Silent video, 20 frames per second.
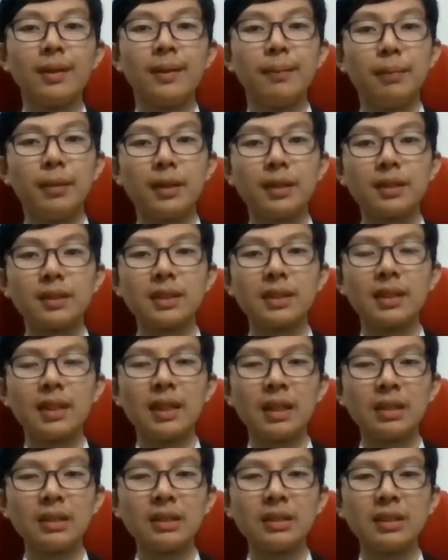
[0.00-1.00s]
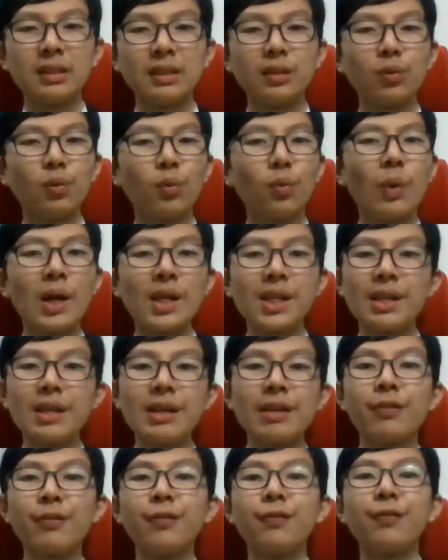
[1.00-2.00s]
because it tells it what
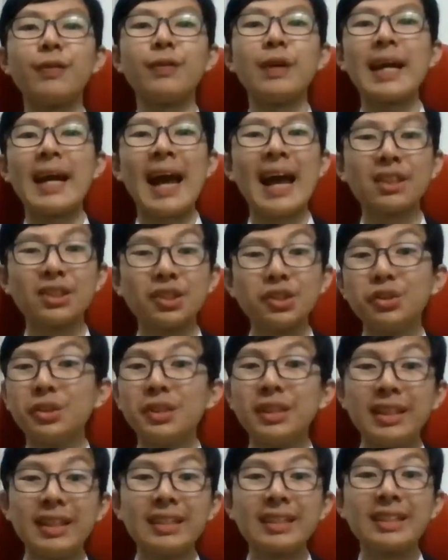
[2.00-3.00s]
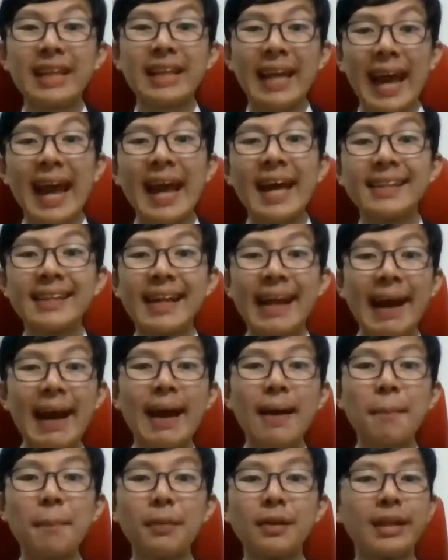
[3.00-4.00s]
if actually this can
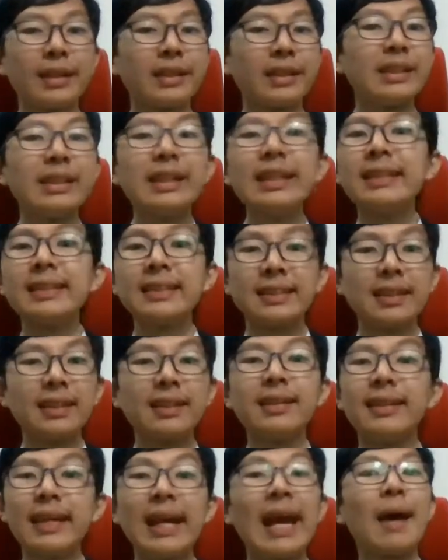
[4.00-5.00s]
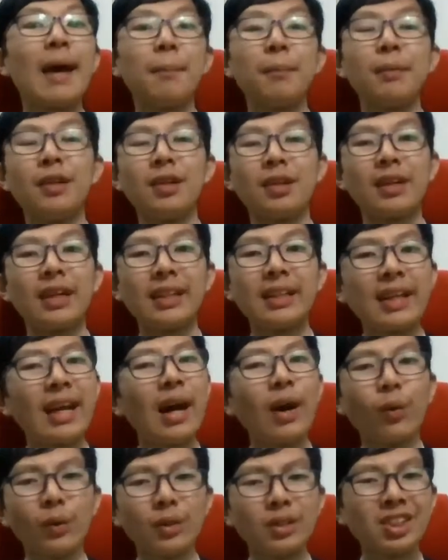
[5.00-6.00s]
happen and this is suddenly happening right
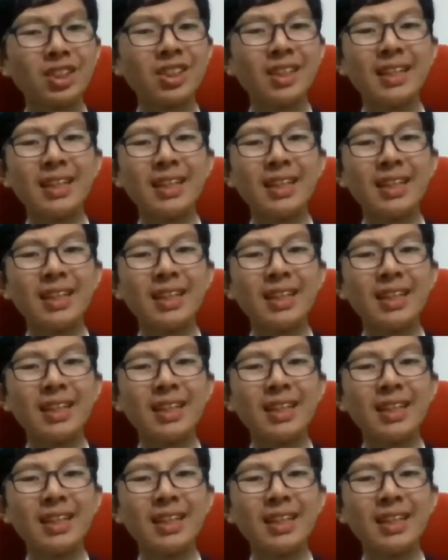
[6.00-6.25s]
now, which